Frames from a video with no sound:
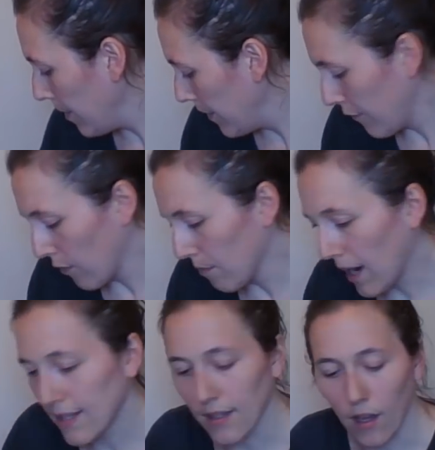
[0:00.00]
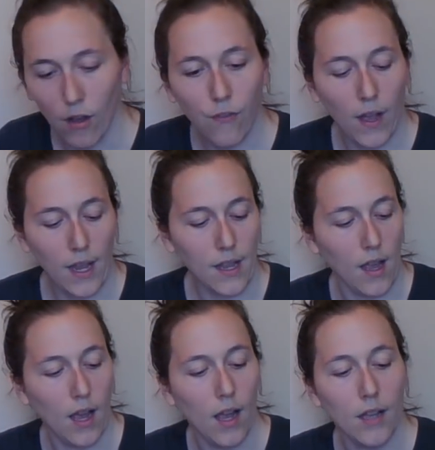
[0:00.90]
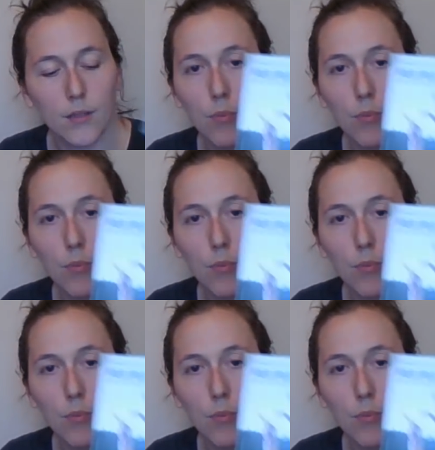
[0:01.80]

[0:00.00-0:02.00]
And then for myself, I got